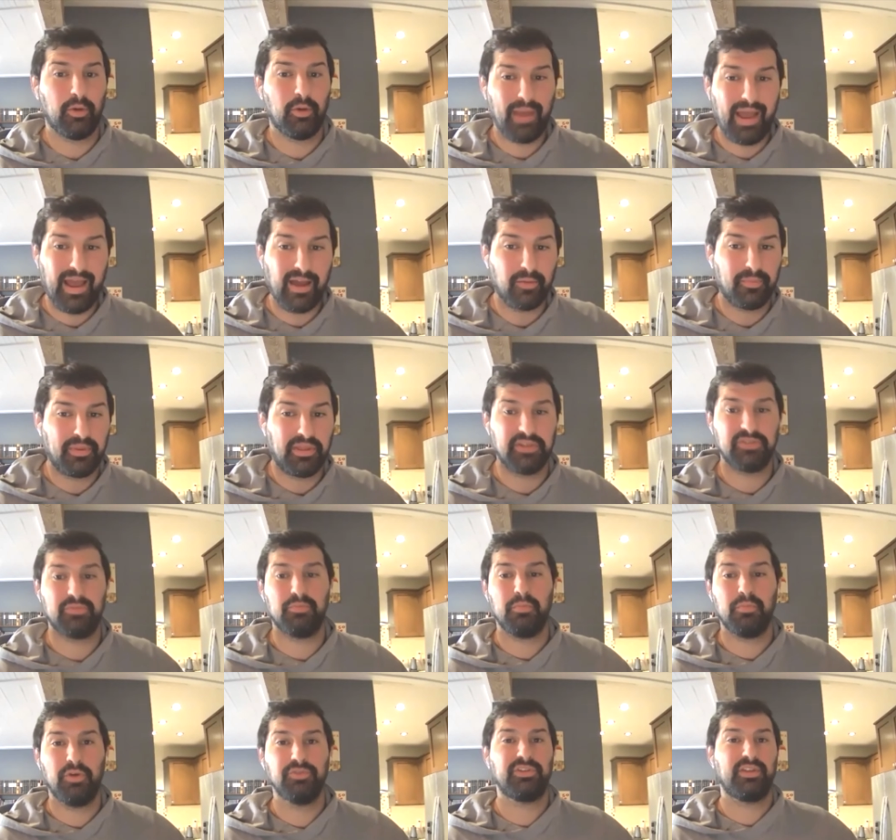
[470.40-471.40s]
battle because
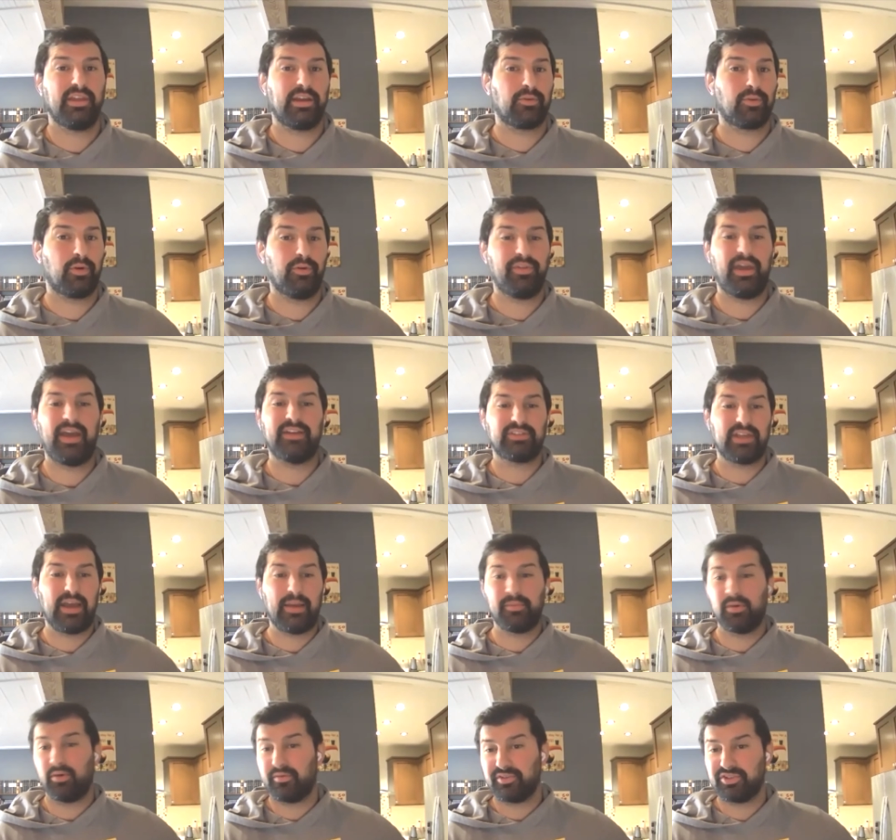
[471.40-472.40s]
most of that growth has to
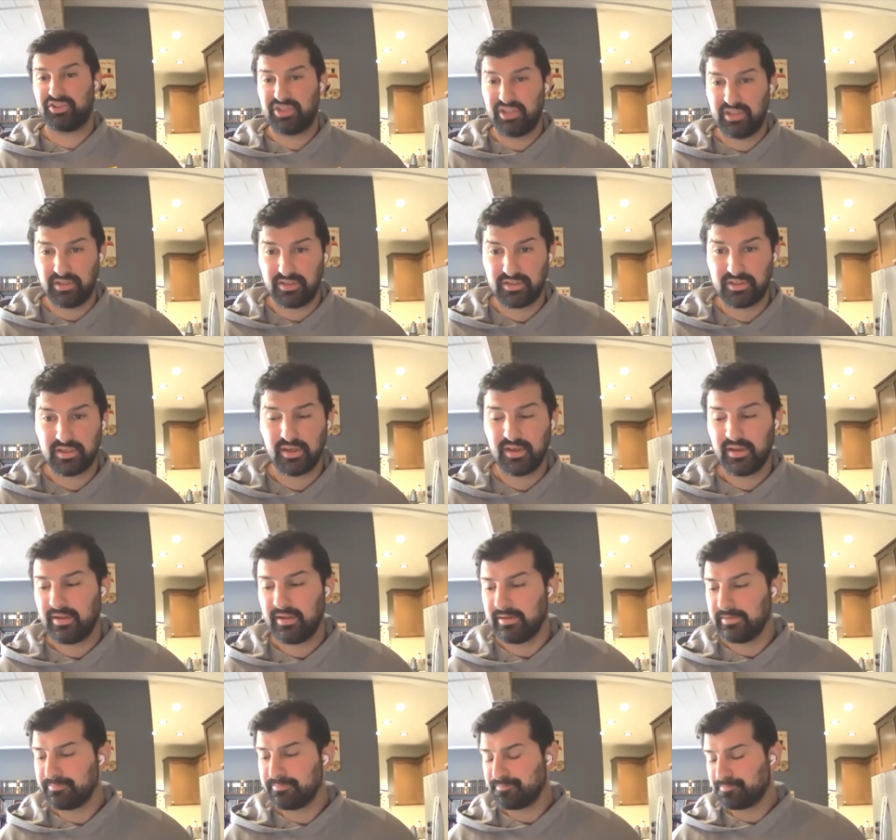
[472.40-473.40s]
happen overseas.
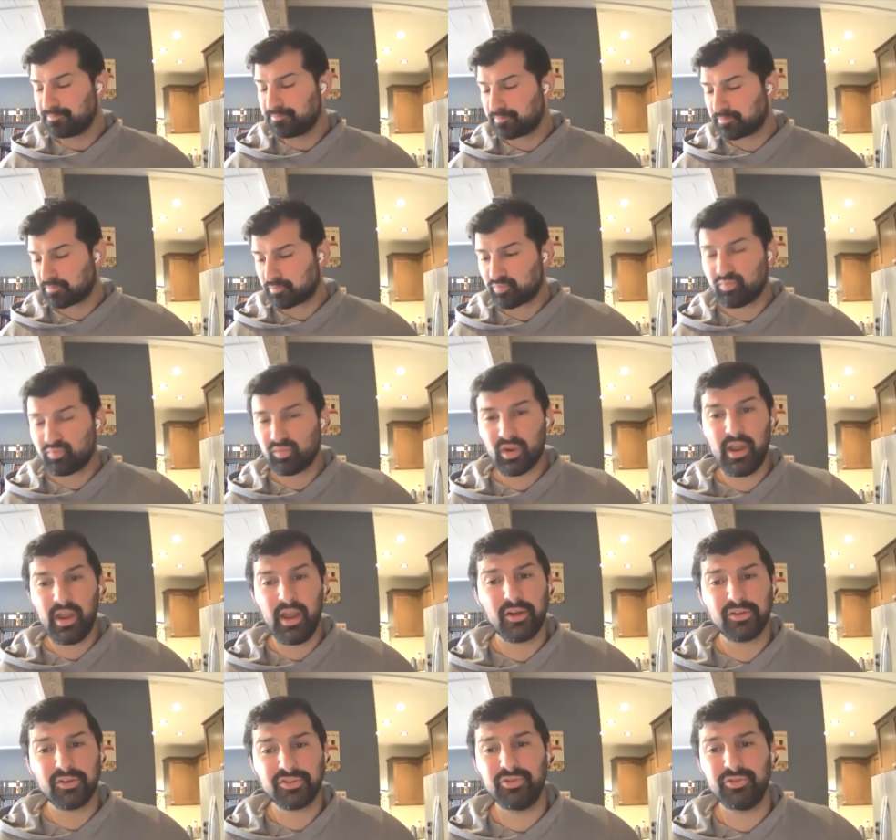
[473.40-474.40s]
I
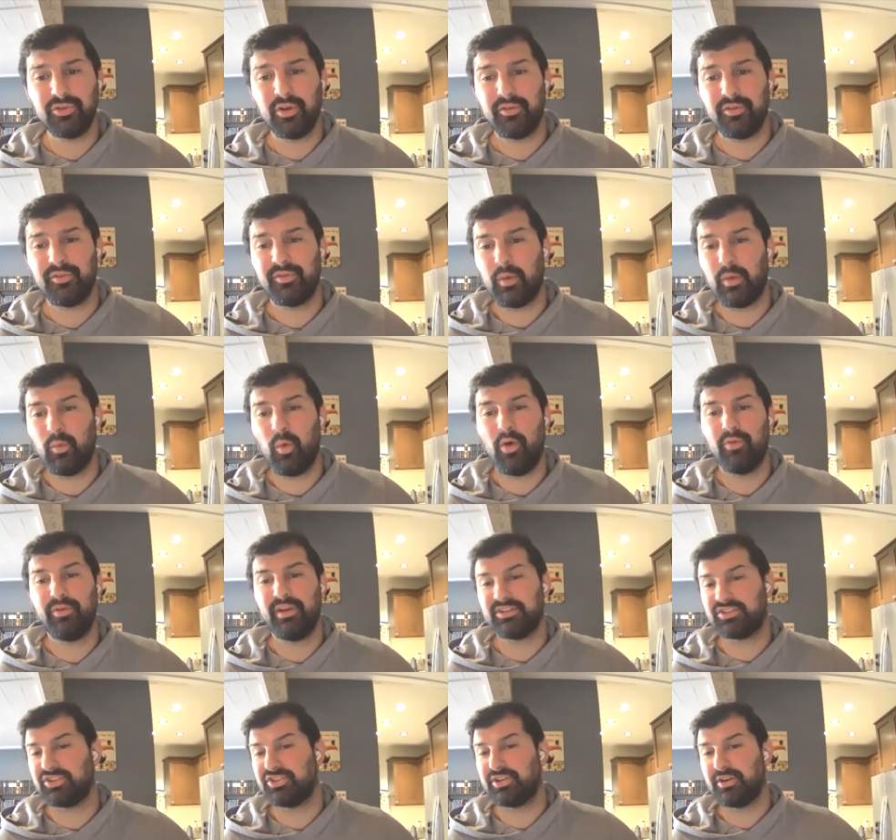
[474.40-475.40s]
also know that they won't
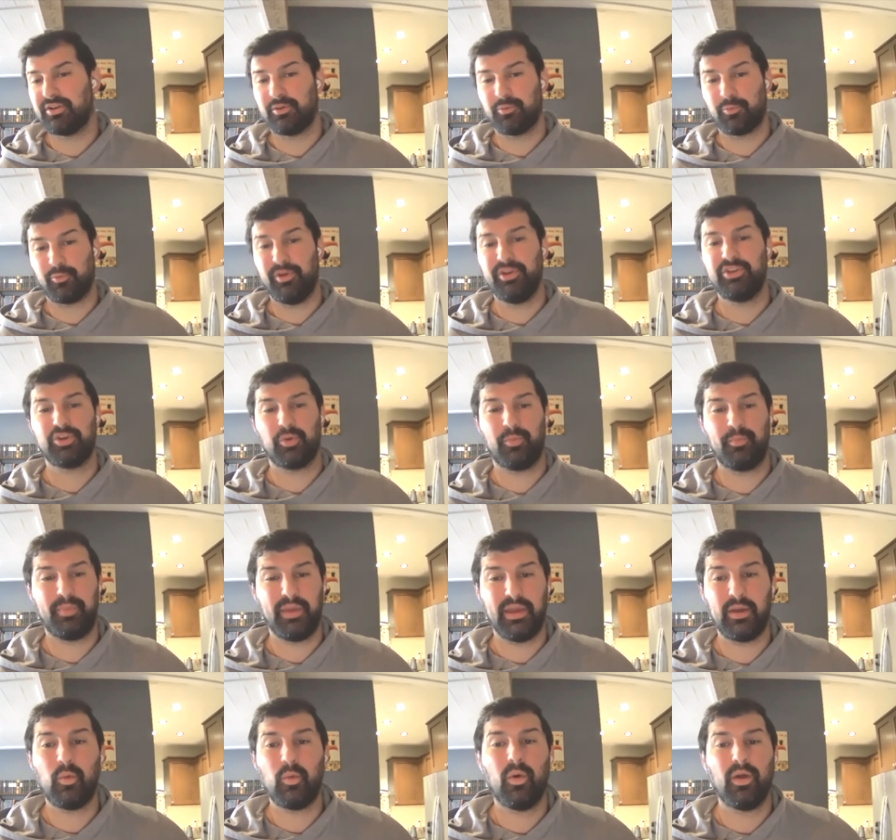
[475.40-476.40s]
necessarily reach a
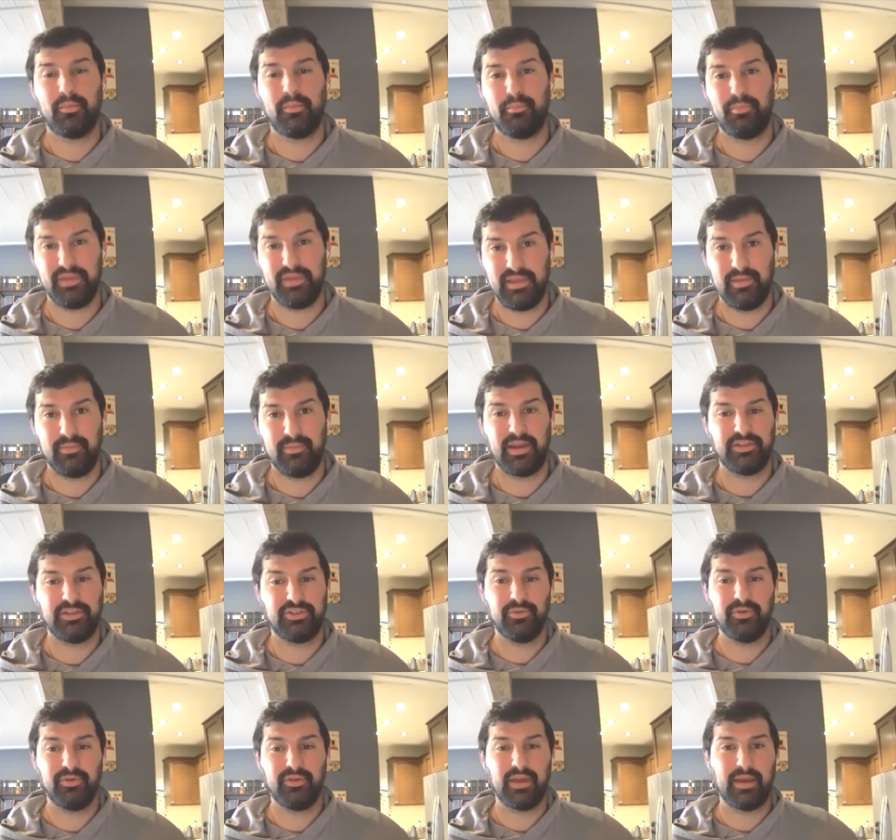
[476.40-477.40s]
big 1B by
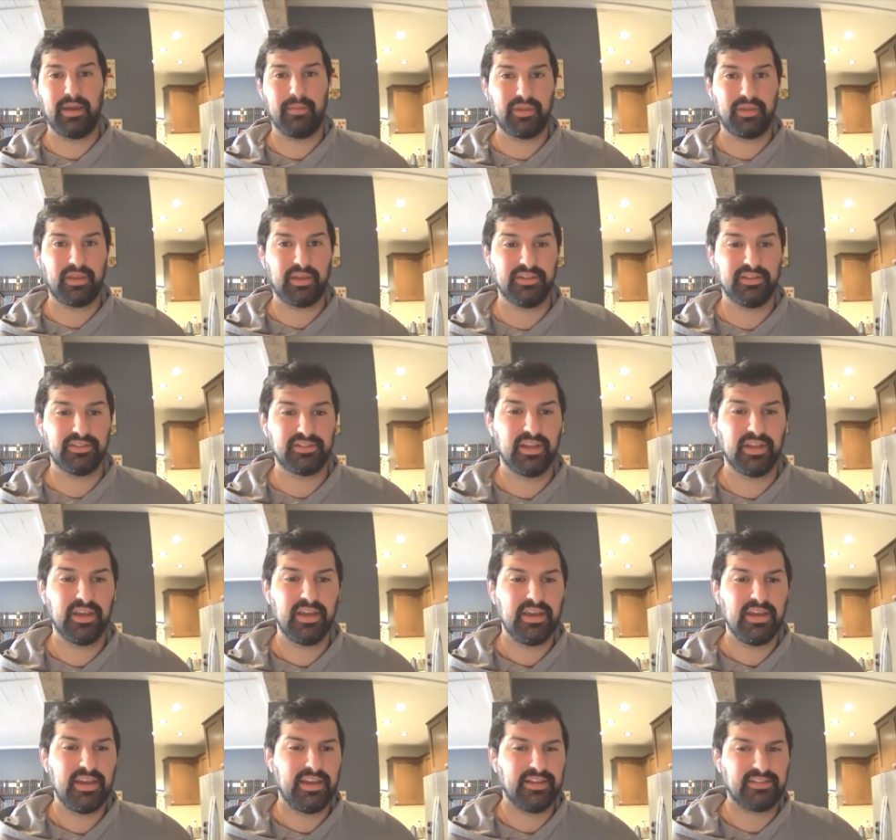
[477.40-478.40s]
doing that because
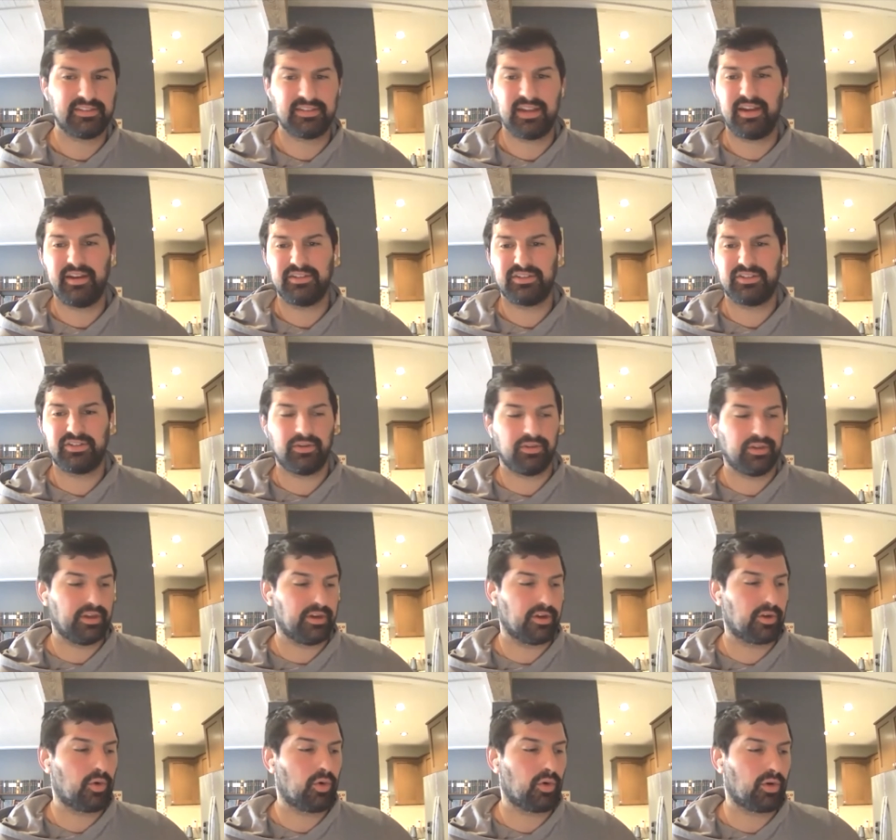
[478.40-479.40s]
it's not necessarily going
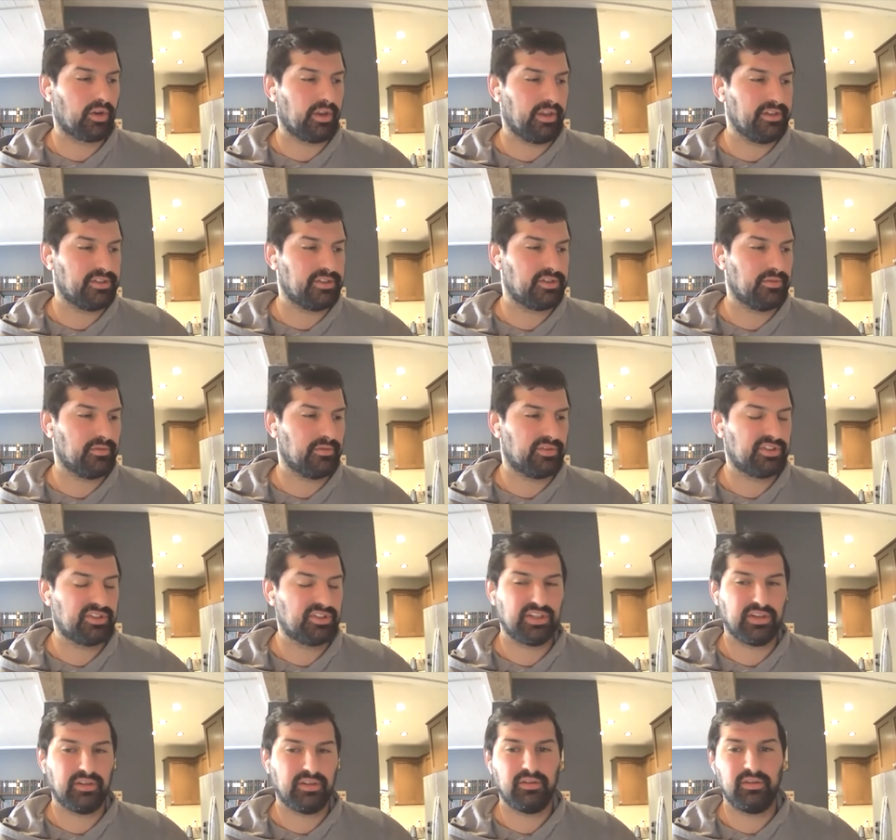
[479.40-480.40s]
to correlate to,
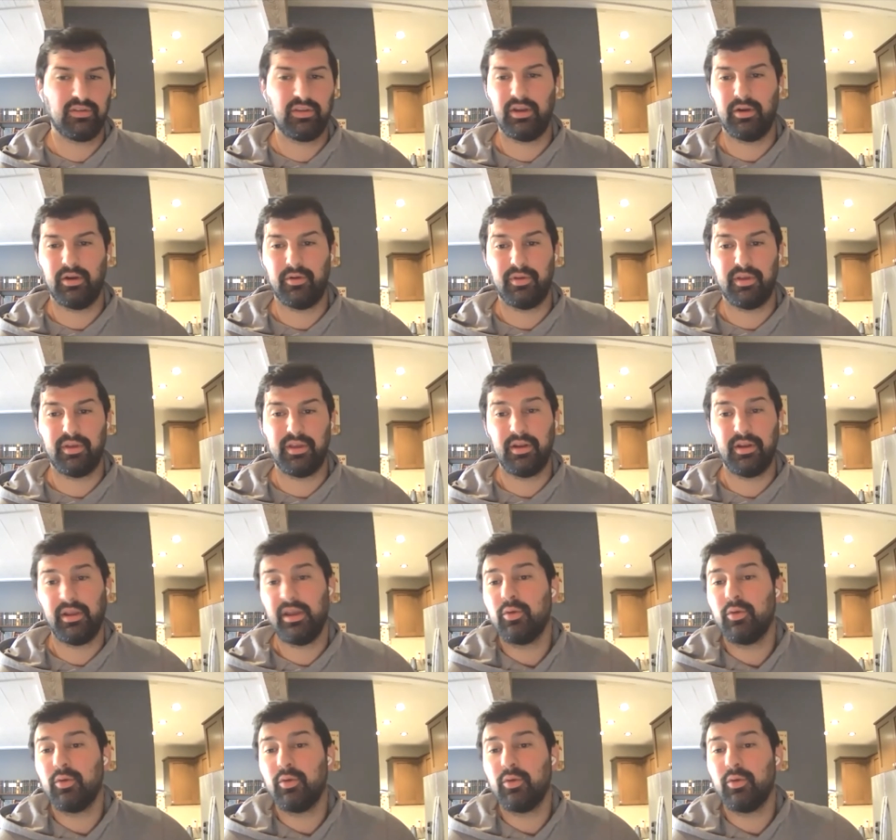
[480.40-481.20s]
you know, it